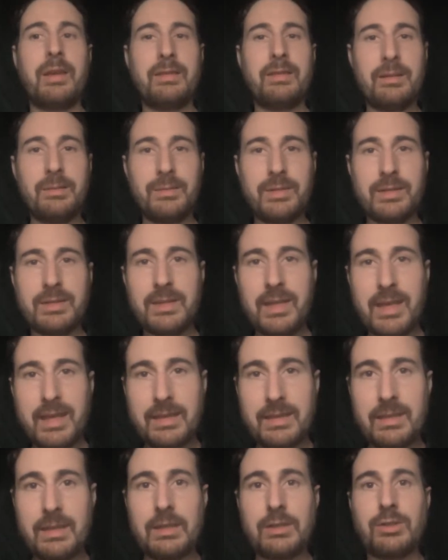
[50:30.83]
gets them to
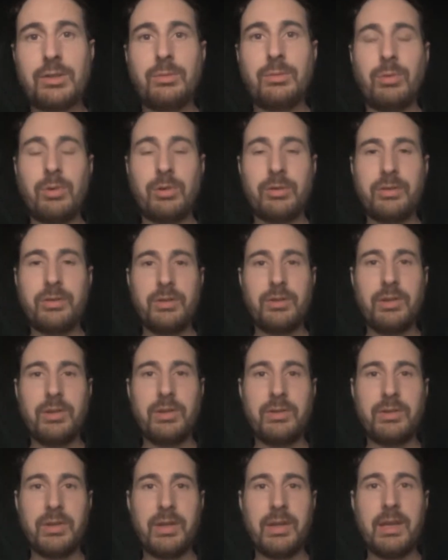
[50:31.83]
take the issue more
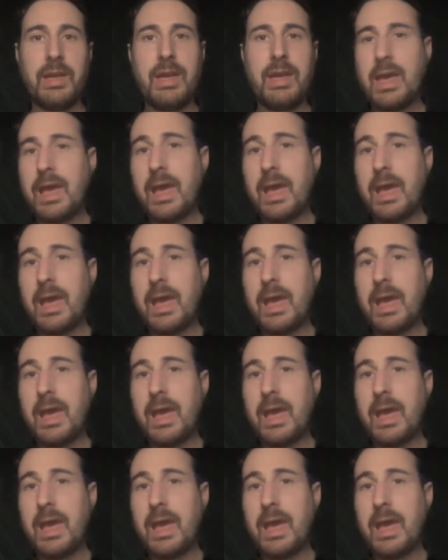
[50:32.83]
seriously,